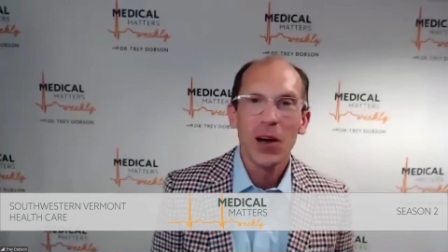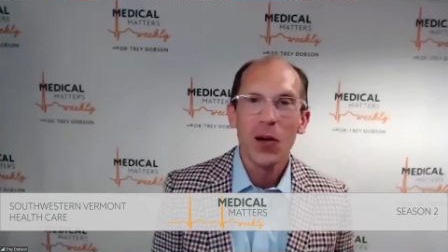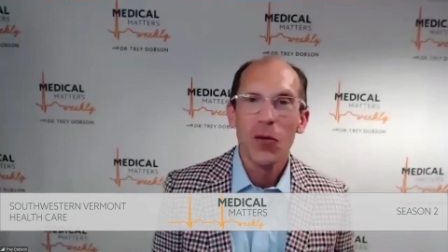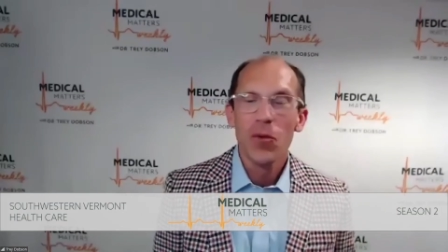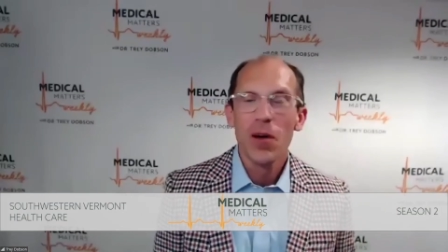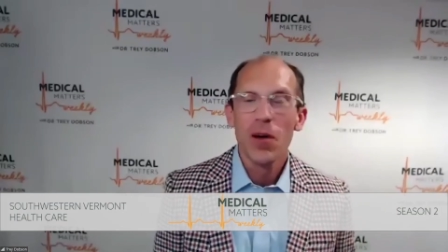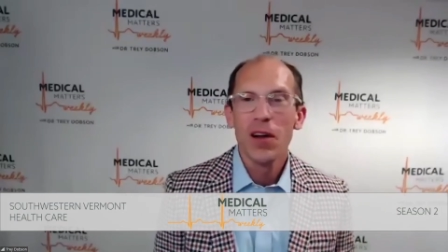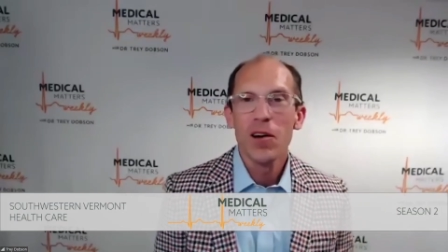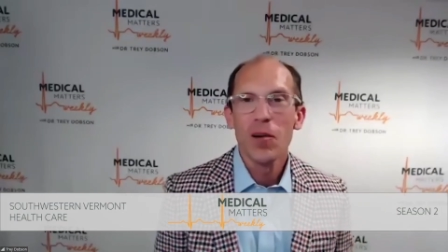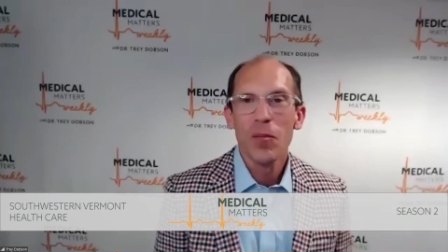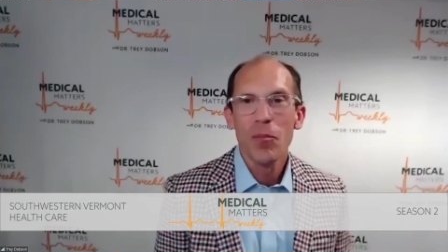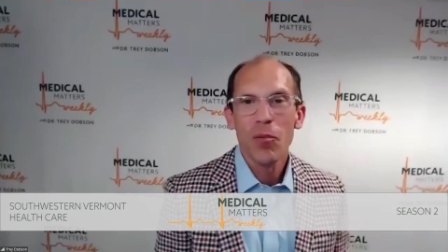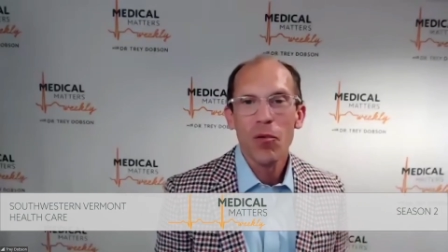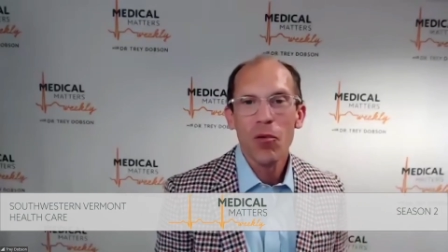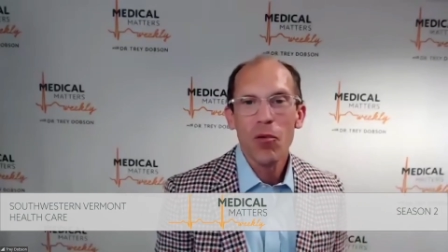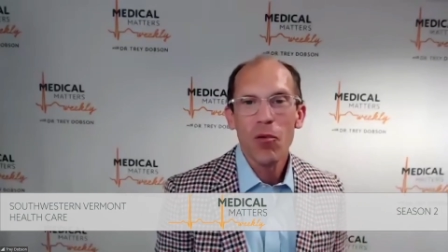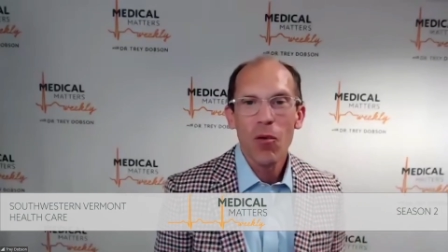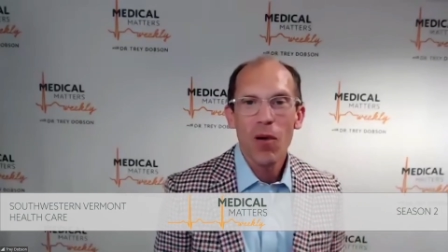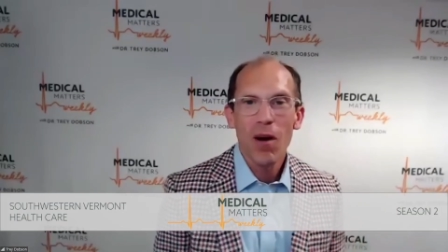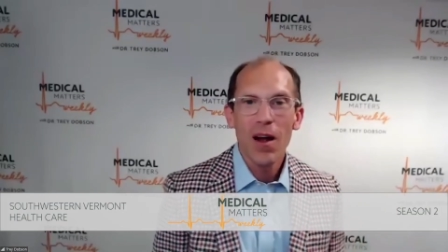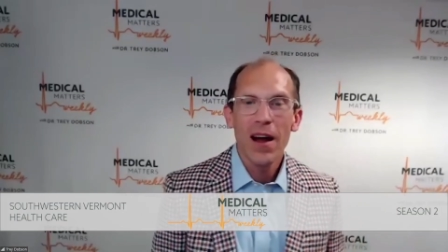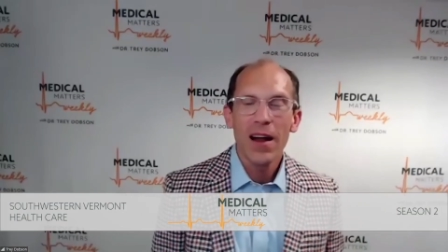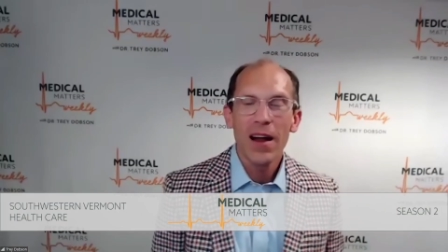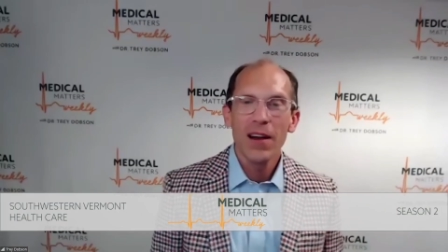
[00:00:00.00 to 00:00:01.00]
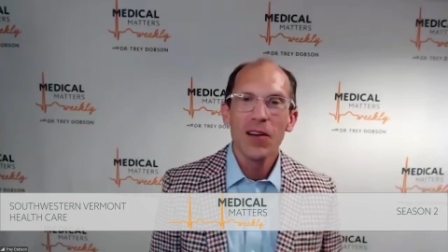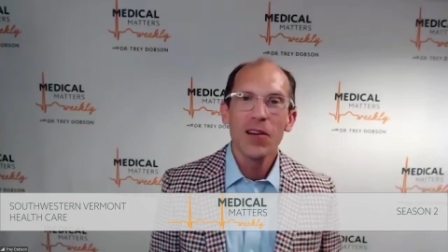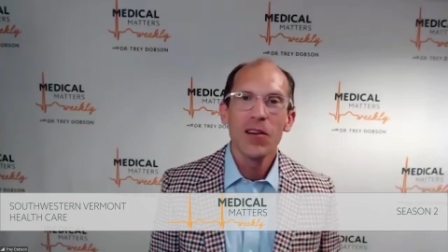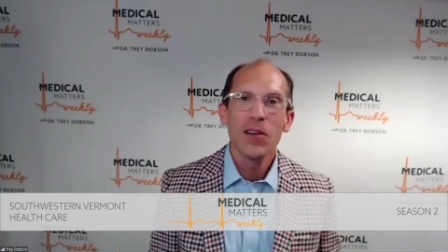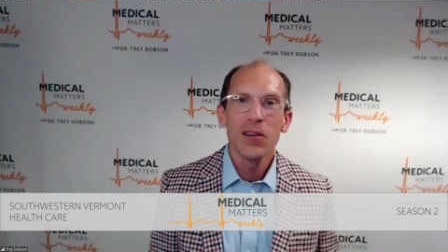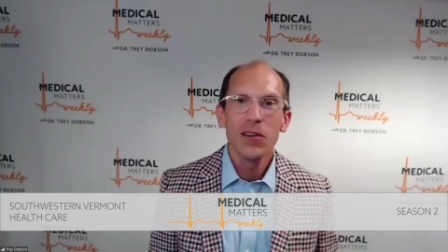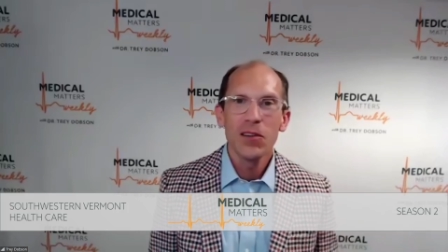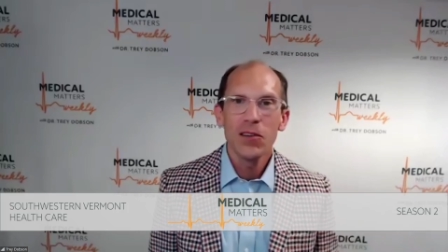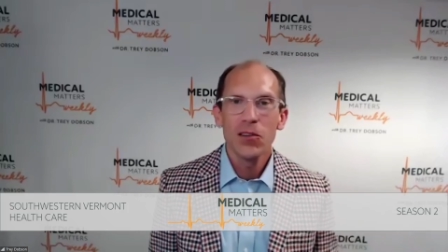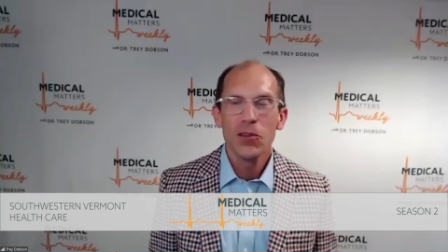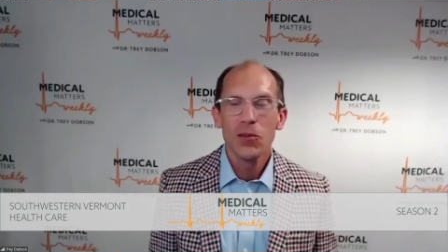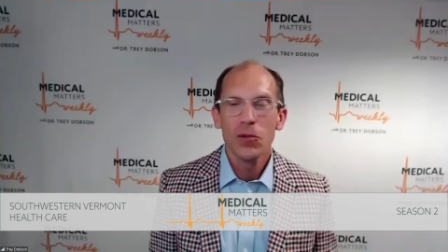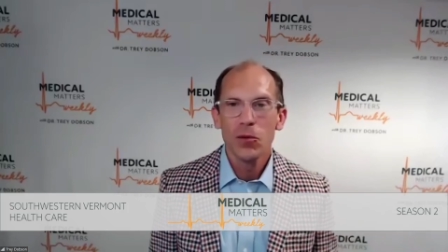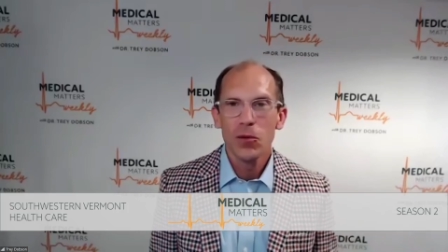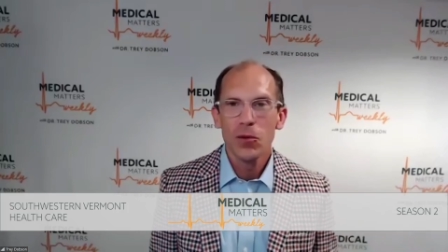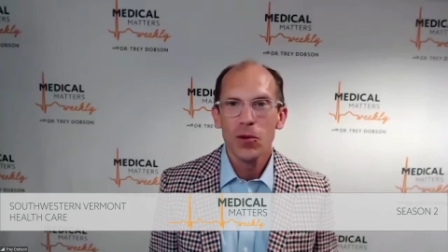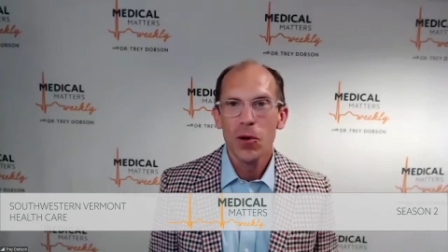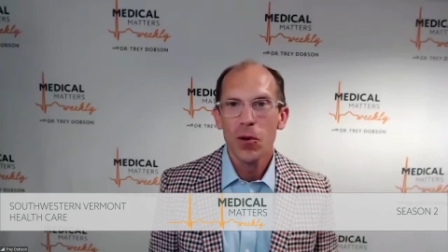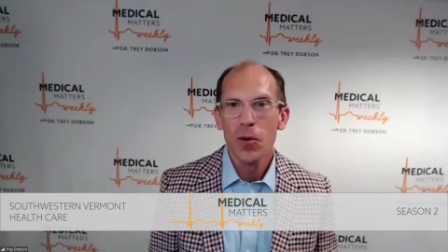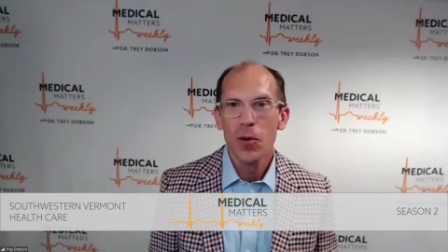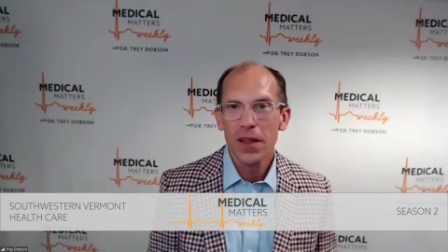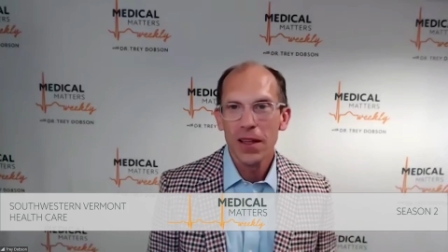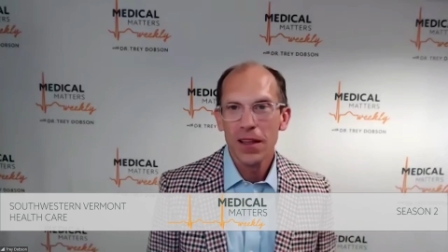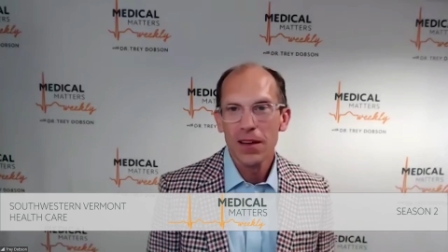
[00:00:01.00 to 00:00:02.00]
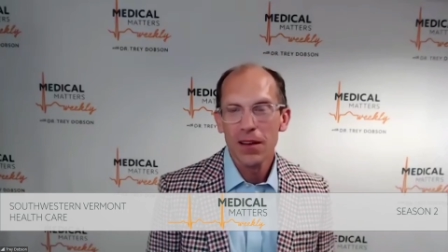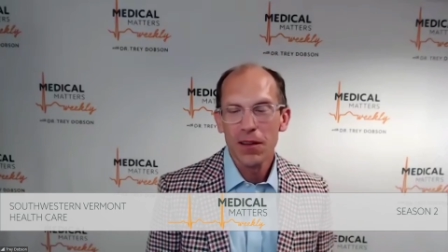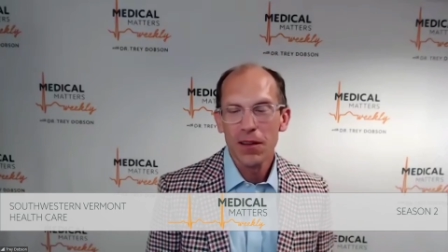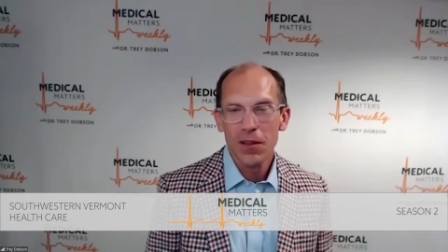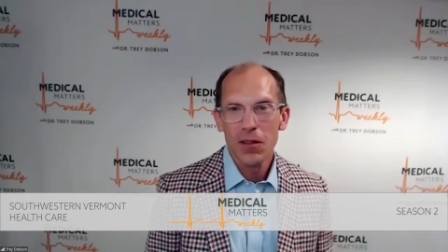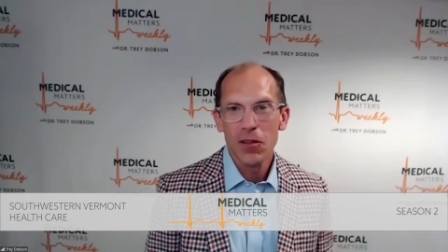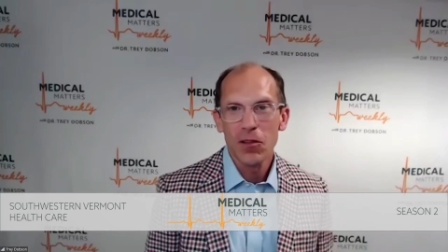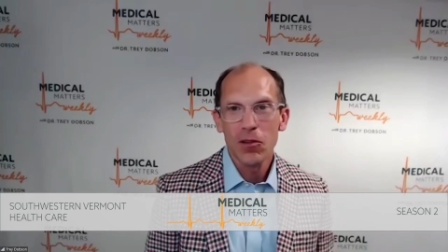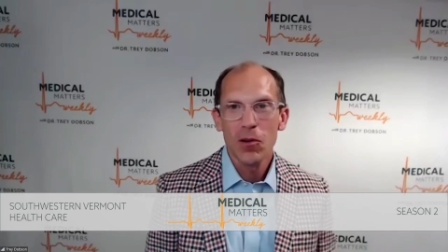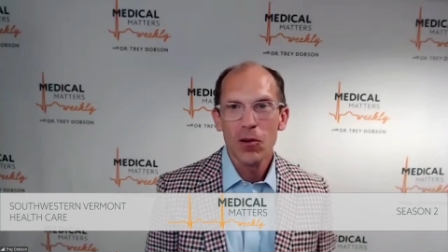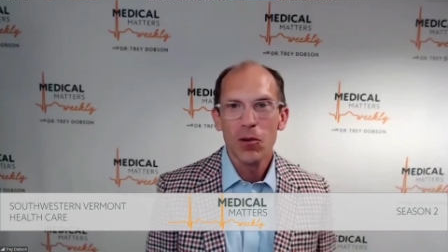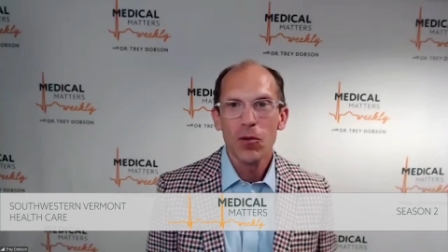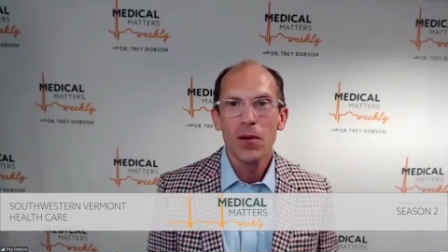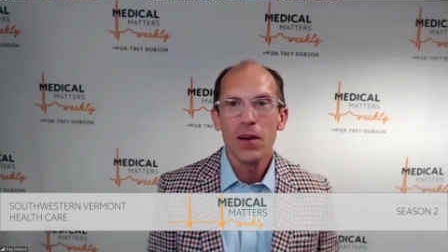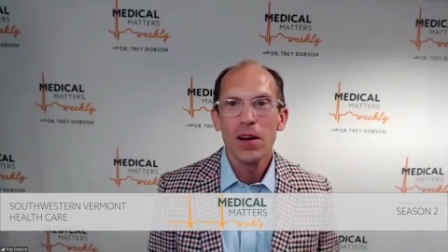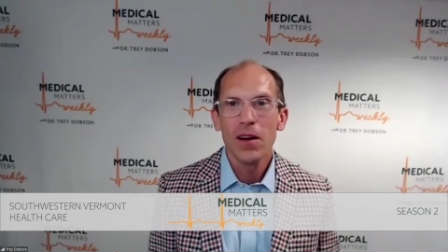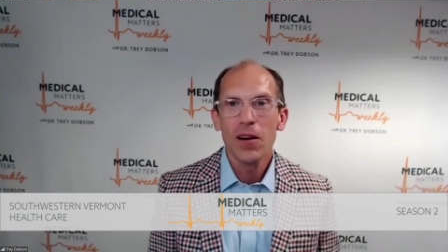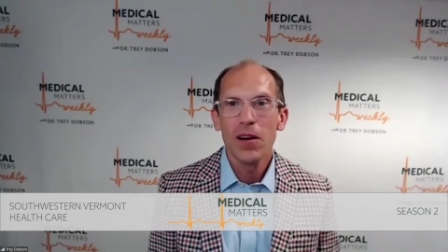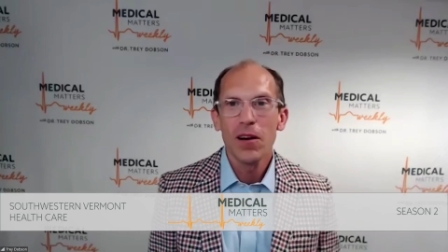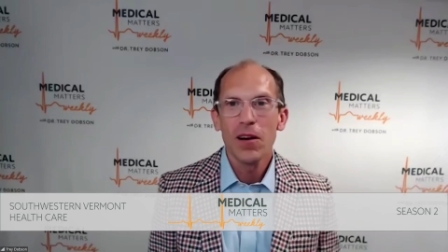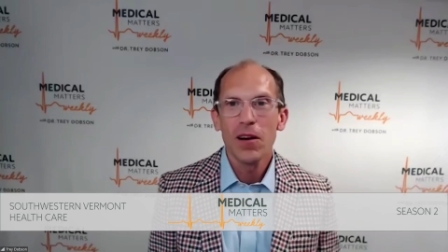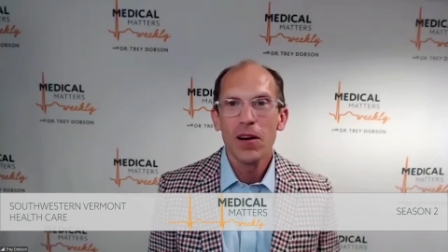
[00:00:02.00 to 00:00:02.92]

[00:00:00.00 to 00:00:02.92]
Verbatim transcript: a runner prior to going into this career,